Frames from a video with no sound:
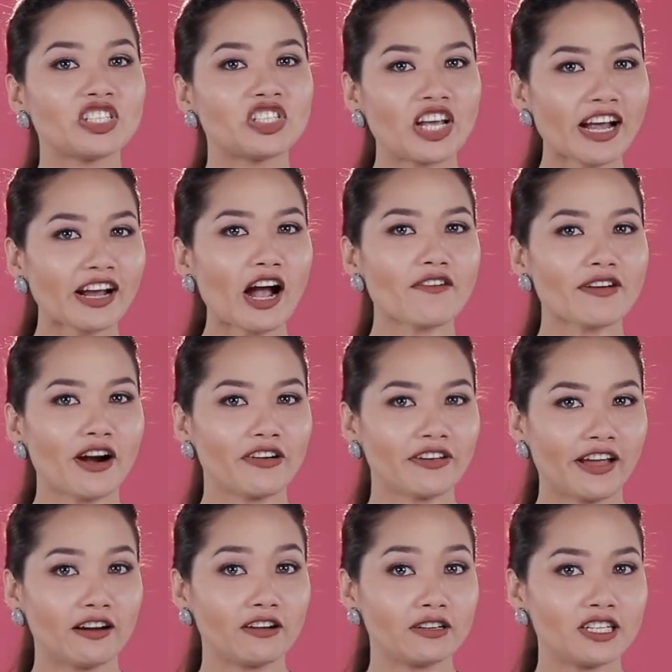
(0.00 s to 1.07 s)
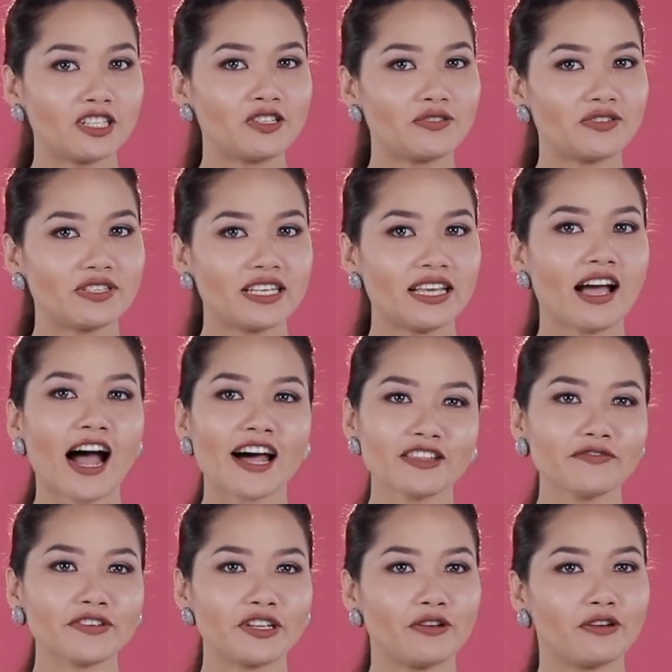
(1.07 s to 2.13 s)
Check out our gallery to see
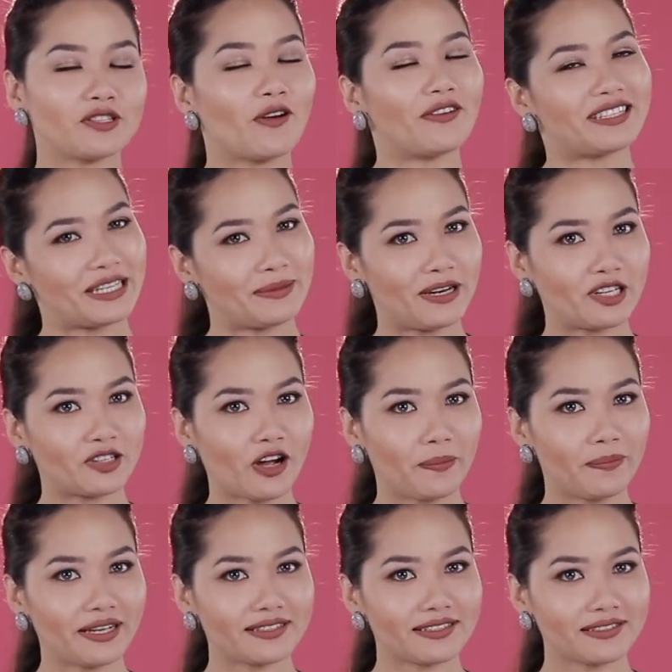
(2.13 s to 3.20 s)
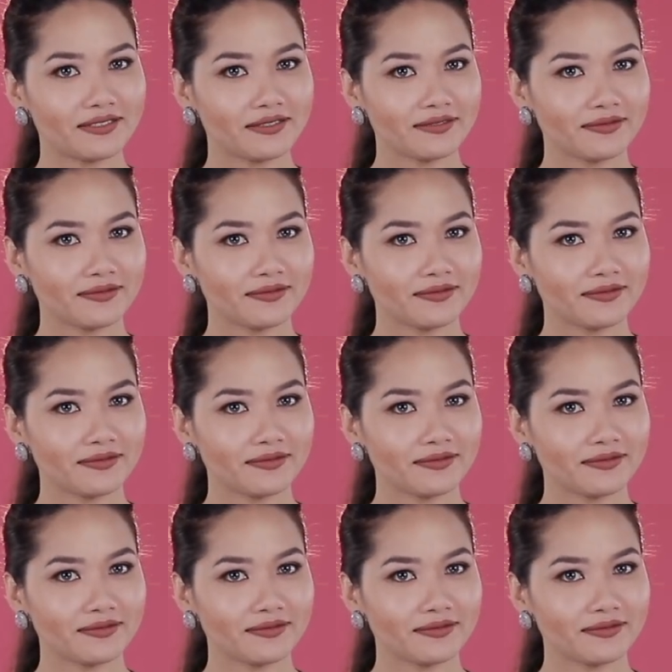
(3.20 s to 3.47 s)
other videos on similar topics.